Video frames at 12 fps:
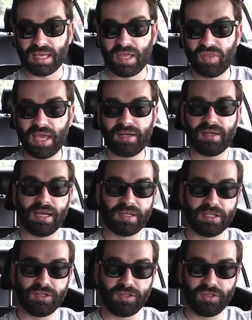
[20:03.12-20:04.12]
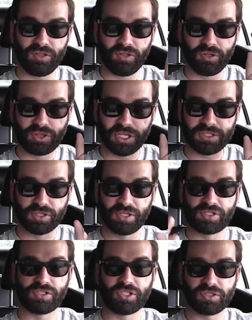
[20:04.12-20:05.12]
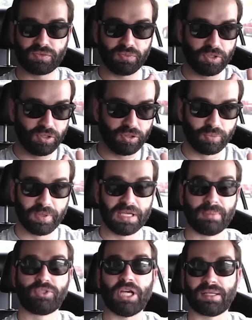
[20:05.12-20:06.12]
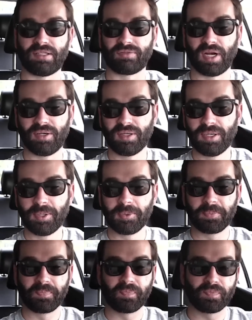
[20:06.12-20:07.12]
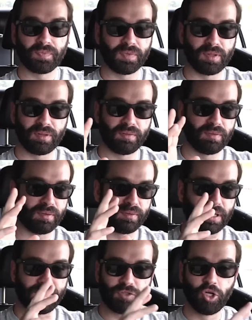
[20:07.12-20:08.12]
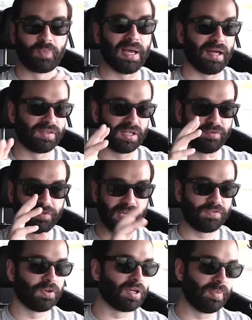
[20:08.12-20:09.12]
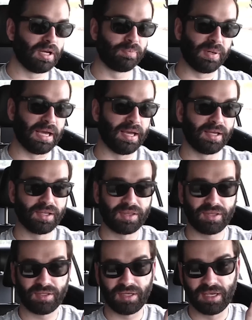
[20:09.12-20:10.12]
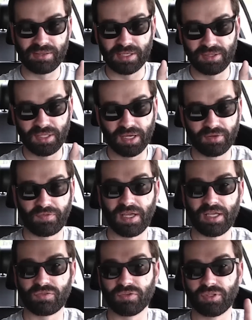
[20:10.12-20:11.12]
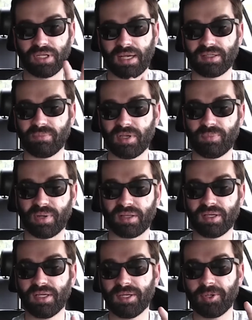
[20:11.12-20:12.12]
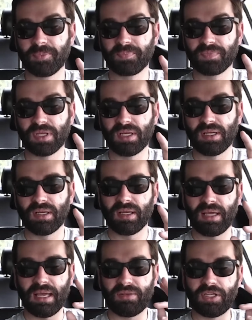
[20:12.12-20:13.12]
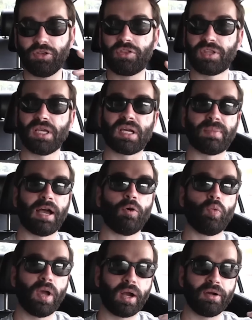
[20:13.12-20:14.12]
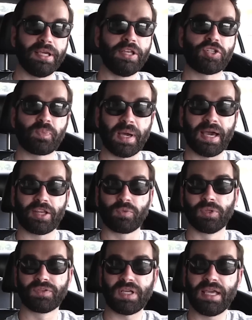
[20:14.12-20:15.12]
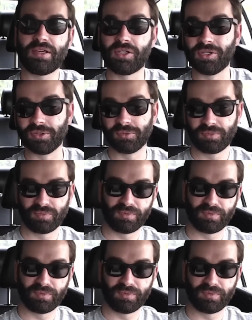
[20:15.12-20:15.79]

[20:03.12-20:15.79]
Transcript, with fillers: And then, and then you, you think, so this is just, you're being objective, right? I have two paths, like faithful committed path and then the unfaithful non-committed path. And then you think about where each path will take you.